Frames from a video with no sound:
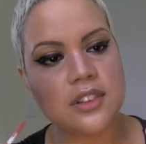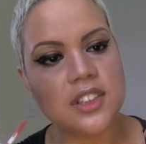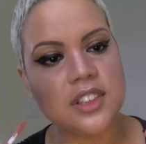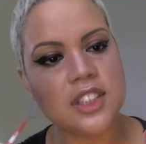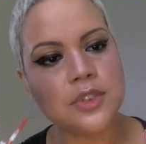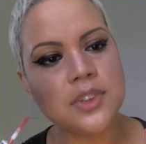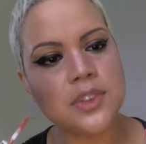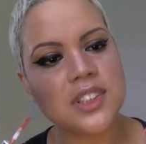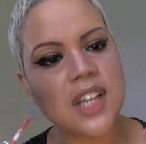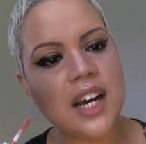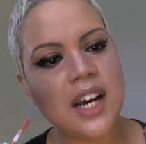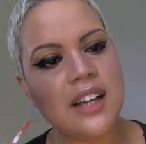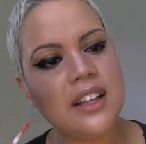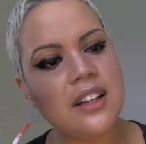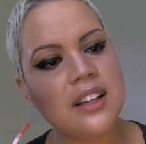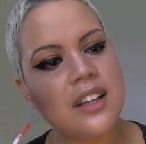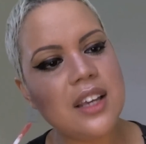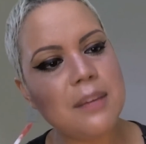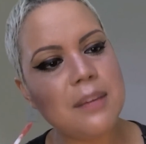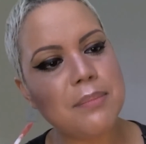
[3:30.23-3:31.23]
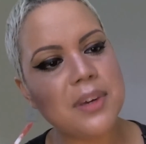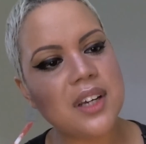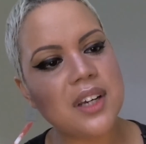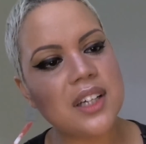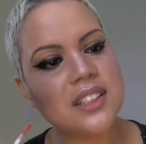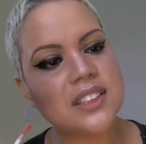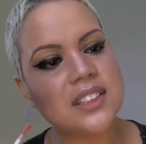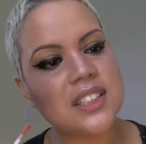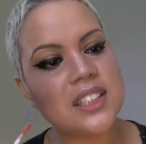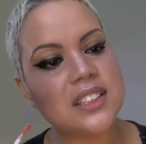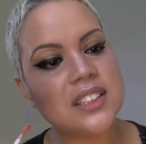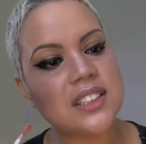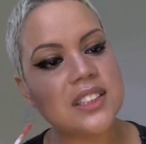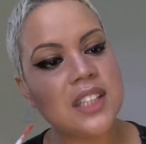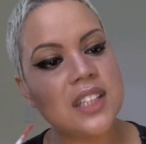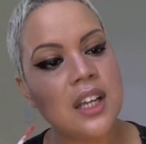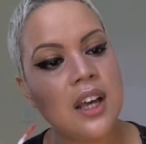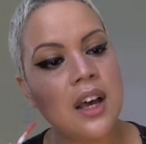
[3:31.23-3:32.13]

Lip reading: This one's kind of neat because it's